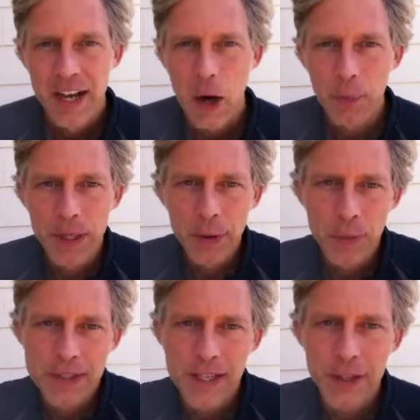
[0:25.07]
How we,
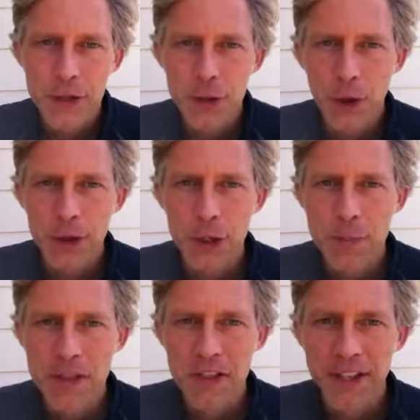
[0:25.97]
we tend to do our
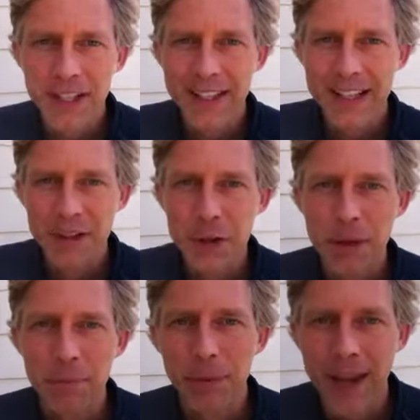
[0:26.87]
human thinking and
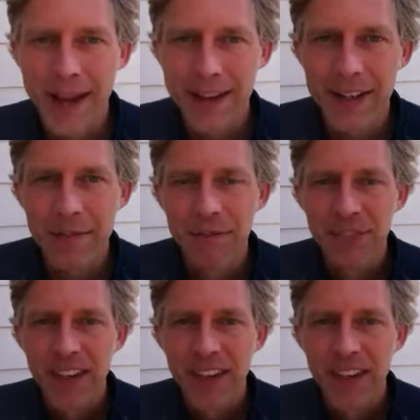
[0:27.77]
human planning